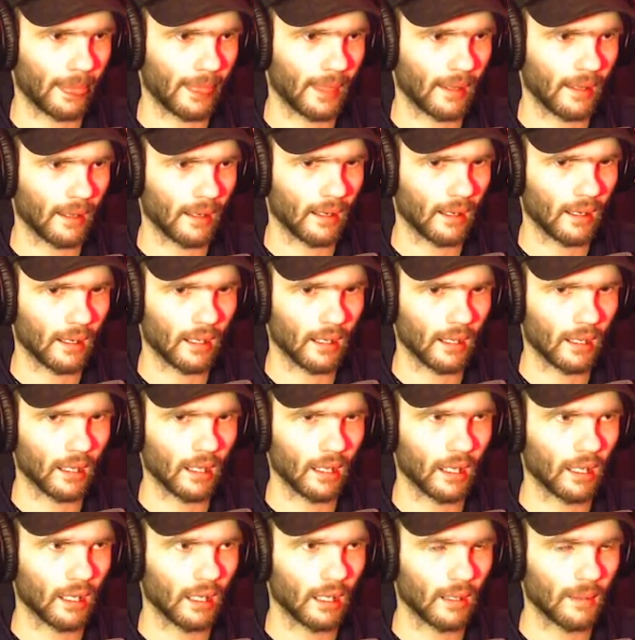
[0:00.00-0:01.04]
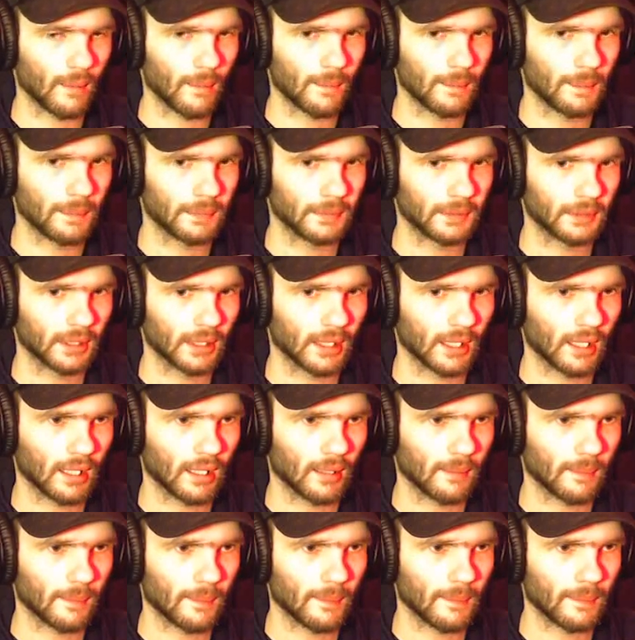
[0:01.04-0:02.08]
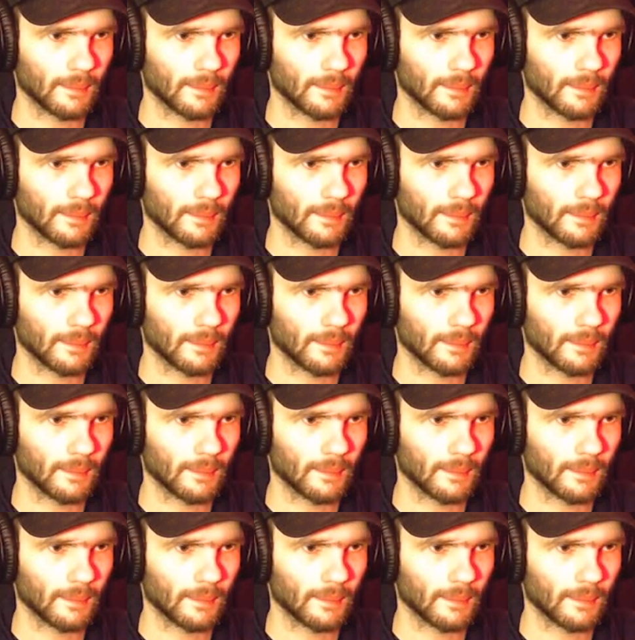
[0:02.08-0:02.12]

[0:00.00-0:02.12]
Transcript: (no one is talking)